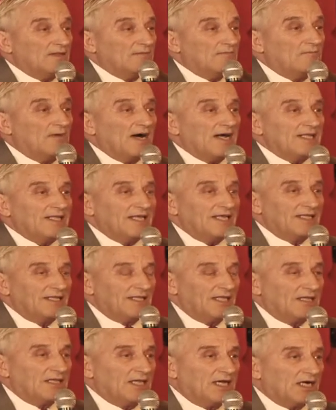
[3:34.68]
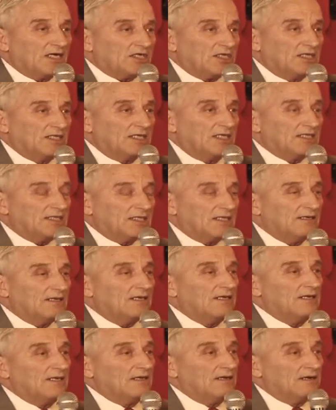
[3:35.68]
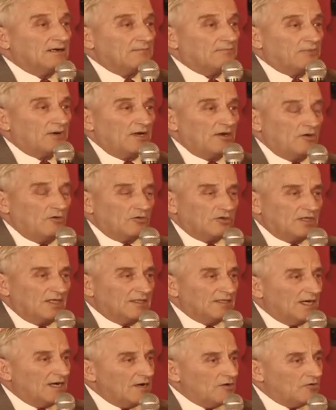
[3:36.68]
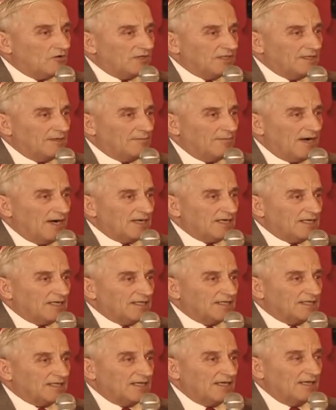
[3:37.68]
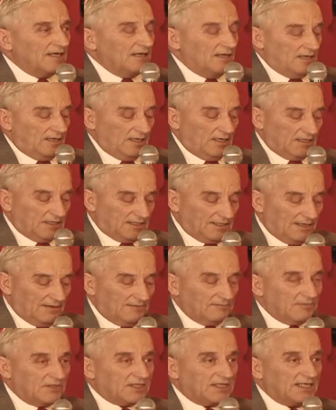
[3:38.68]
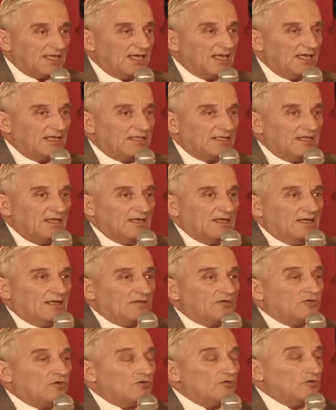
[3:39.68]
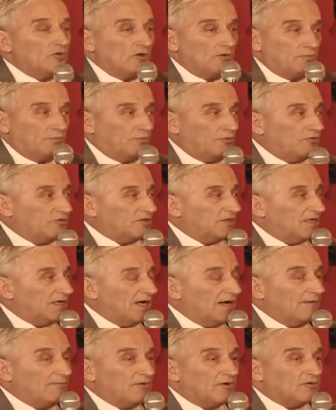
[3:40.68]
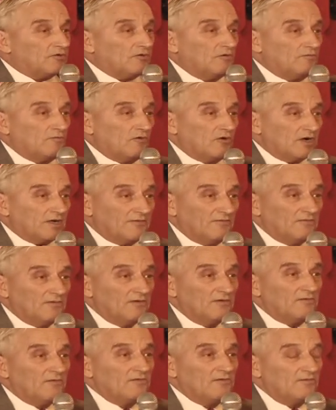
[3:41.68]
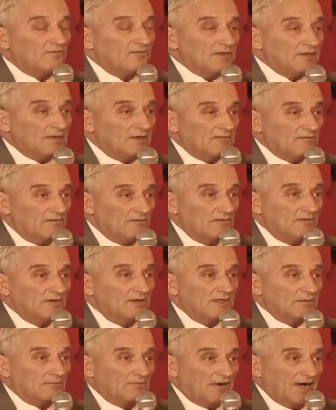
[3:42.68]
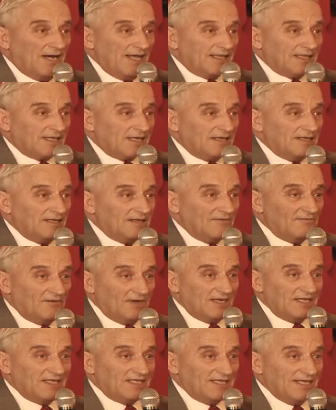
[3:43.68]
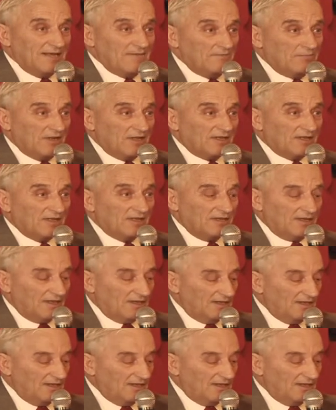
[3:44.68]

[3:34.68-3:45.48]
Money in election is a pollutant our democracy. Is I'm saying, do not put rubber to work in bank. Very simple.